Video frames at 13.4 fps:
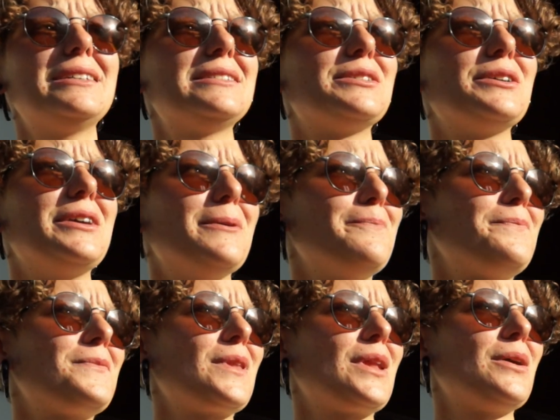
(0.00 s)
So yeah,
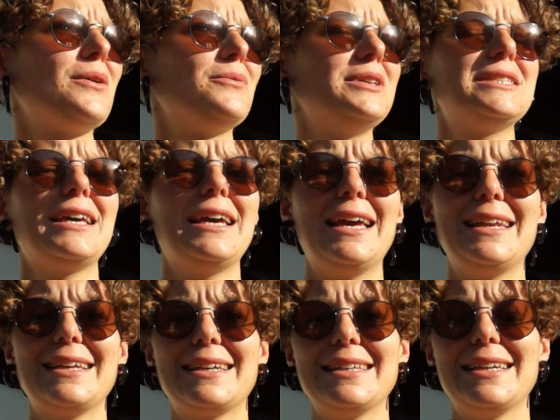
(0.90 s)
went
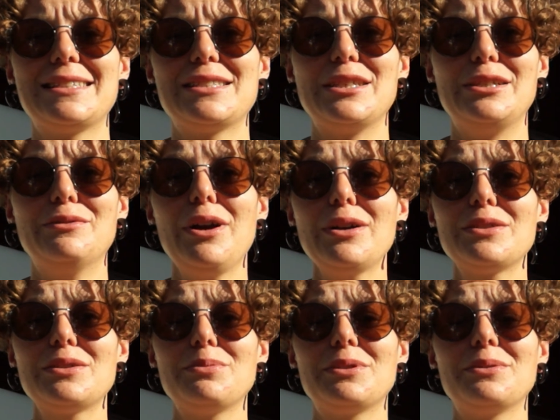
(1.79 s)
ahead and collected
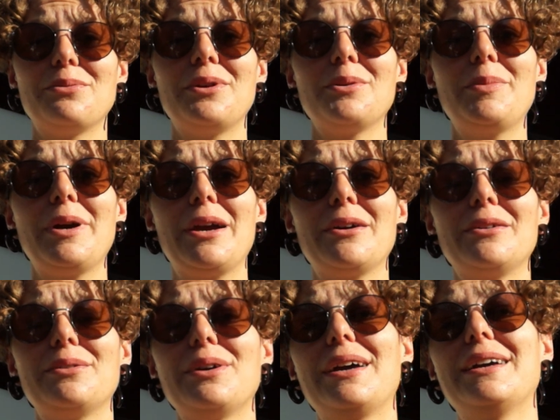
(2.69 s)
rocks with the
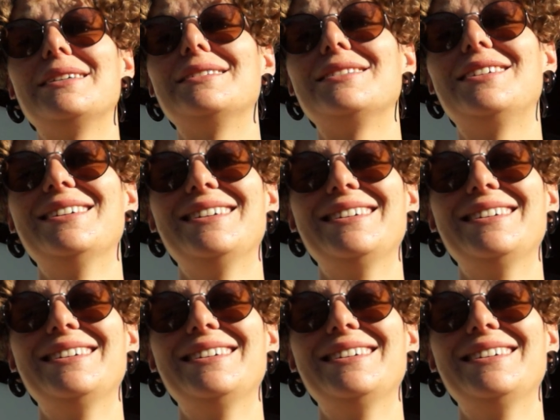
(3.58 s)
wheelbarrow, and